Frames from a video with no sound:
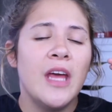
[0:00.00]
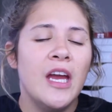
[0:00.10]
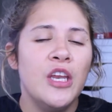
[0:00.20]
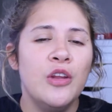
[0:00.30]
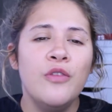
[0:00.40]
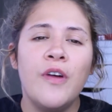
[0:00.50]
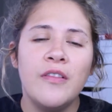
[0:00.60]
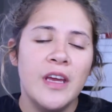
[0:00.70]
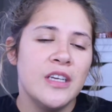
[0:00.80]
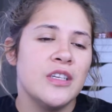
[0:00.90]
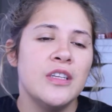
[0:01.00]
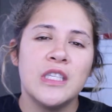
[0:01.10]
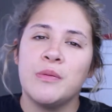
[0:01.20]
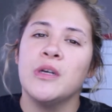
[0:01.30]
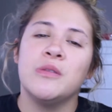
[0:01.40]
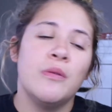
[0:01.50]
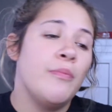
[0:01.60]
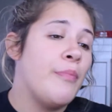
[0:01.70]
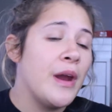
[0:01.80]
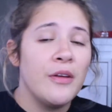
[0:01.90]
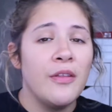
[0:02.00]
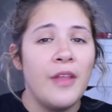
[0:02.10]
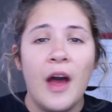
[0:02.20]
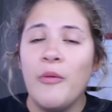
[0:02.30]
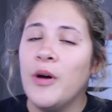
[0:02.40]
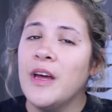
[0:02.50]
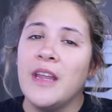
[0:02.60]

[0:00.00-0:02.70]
a new foundation that's supposed to be better than that one,